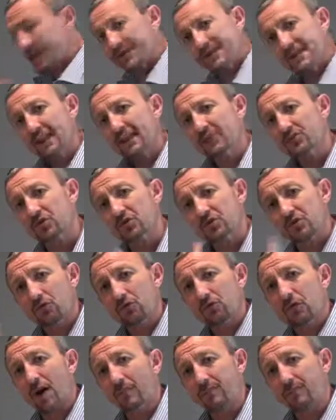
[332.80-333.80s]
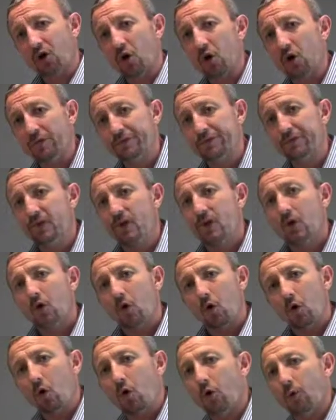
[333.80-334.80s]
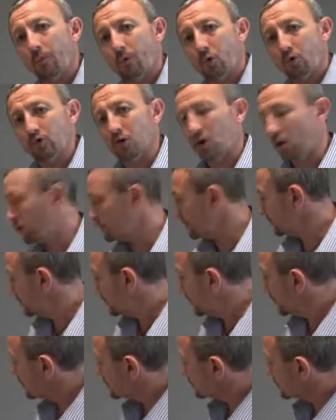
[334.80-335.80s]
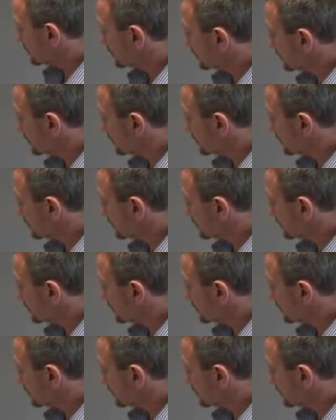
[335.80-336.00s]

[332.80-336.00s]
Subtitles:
electrons are rubbed off or put on, the